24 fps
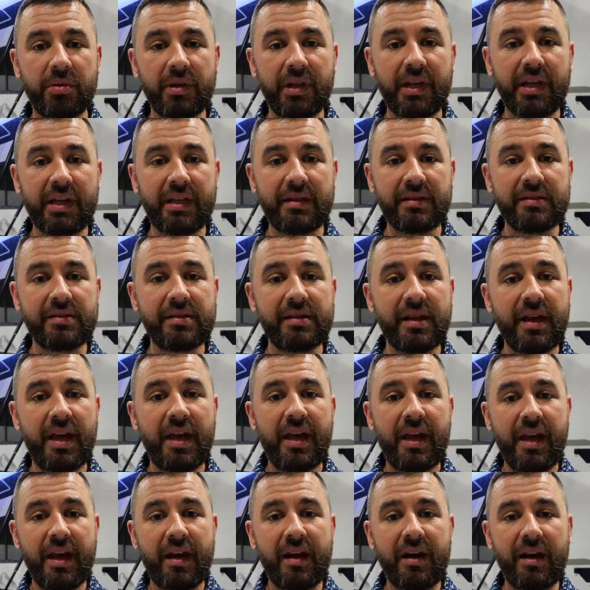plans.
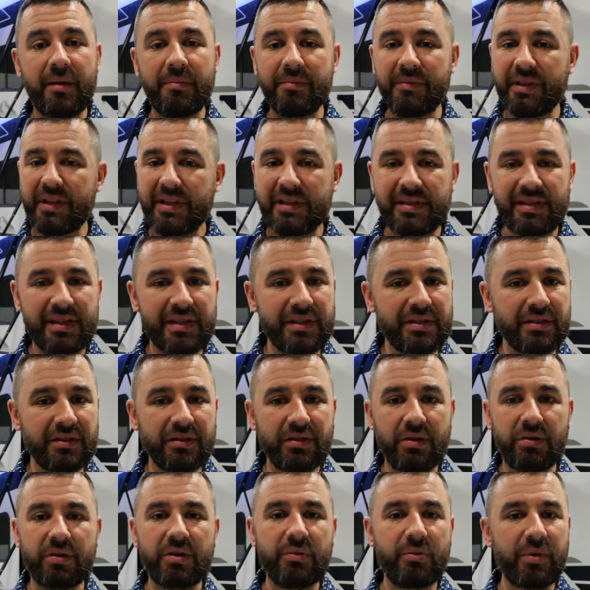This is
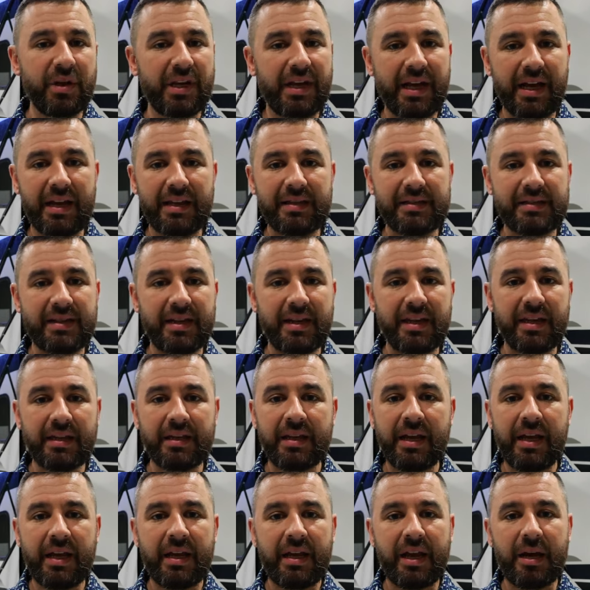loaded with
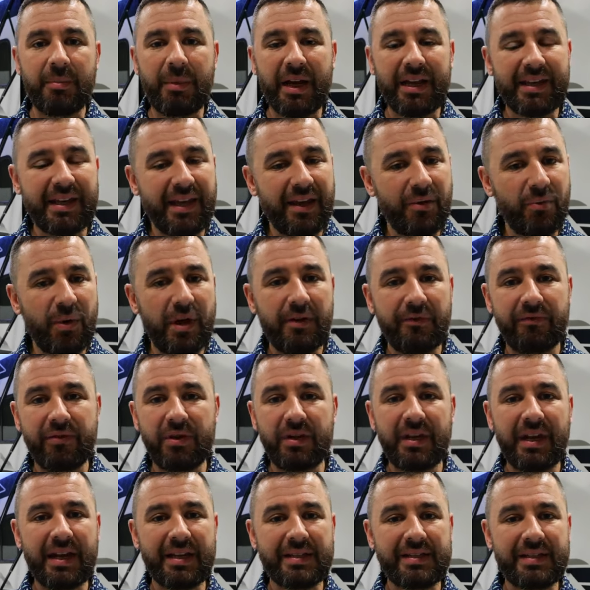content. I can't wait for
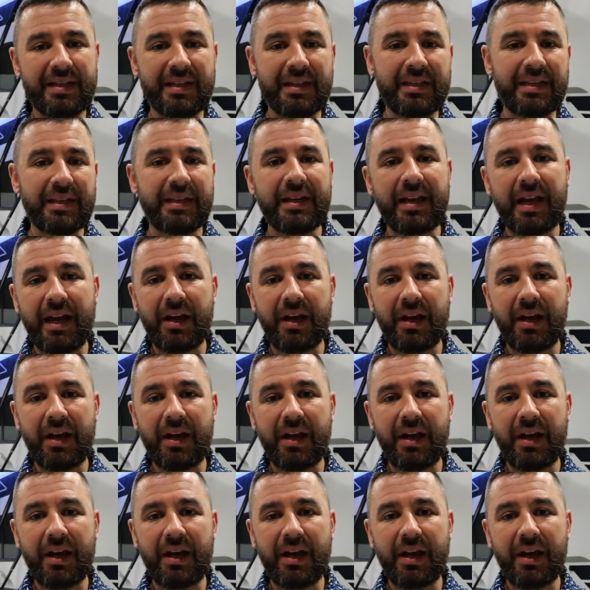you guys to get